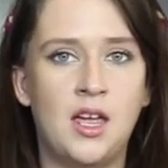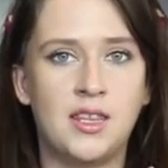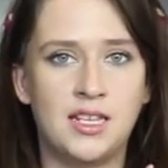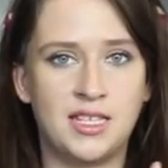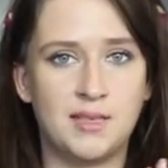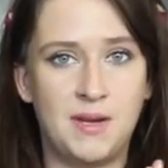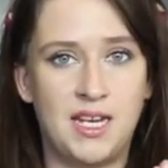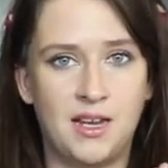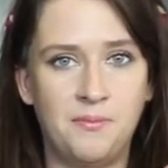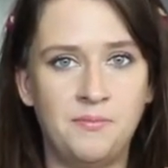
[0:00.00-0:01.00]
This is
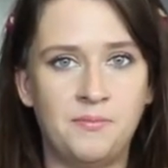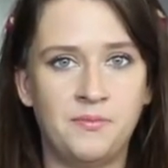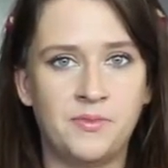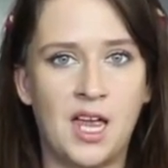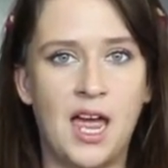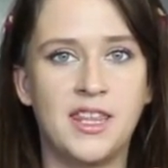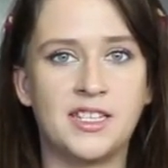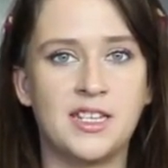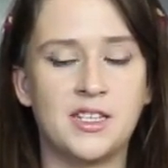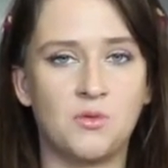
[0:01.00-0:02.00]
medium, and
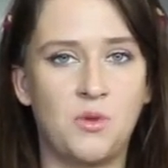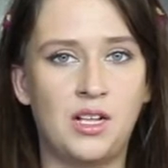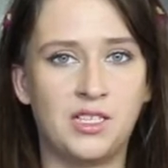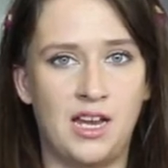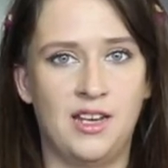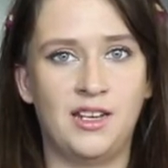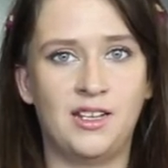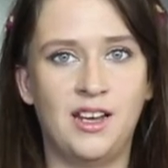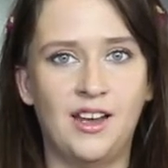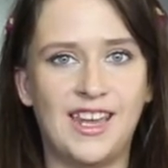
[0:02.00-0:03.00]
this is well done.
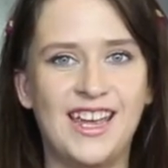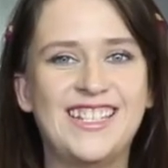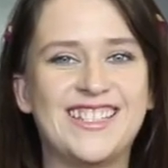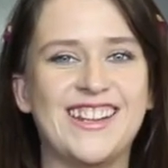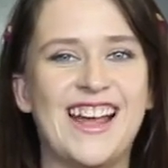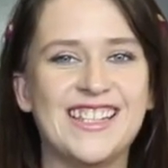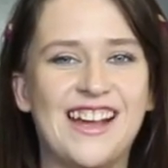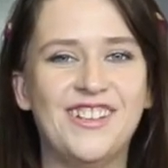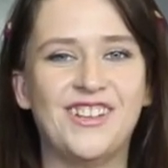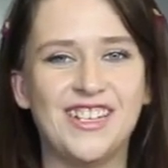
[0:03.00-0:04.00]
Okay, so that's how
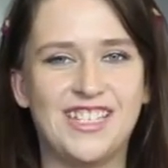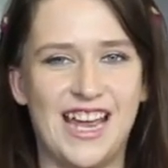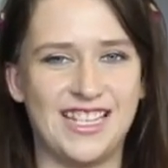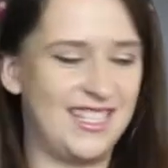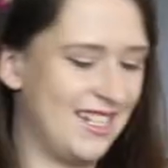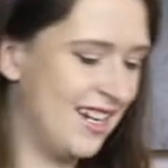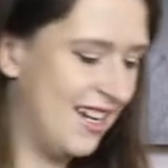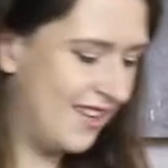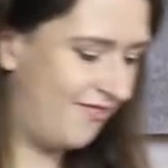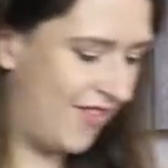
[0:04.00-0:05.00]
you can test.
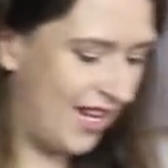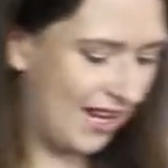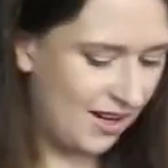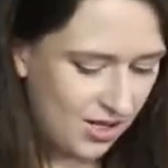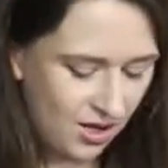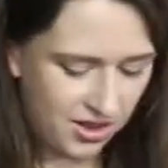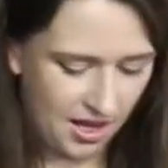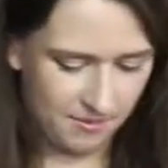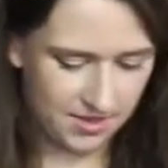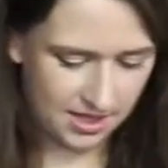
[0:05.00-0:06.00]
Feeling your
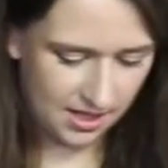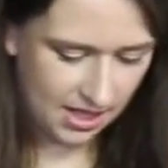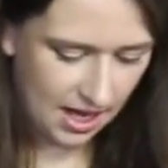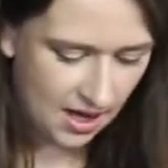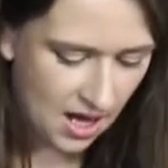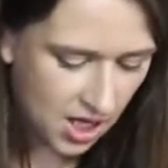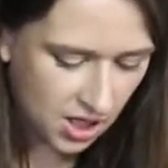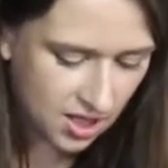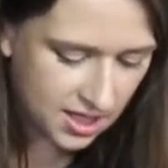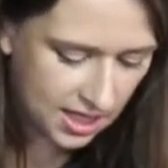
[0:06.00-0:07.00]
thumbs, okay?
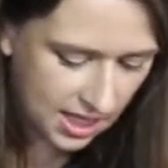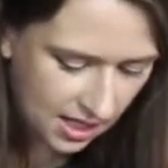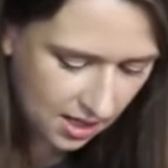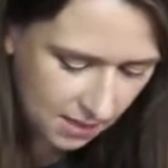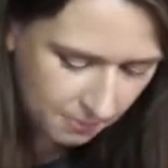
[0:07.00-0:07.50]
You can see here the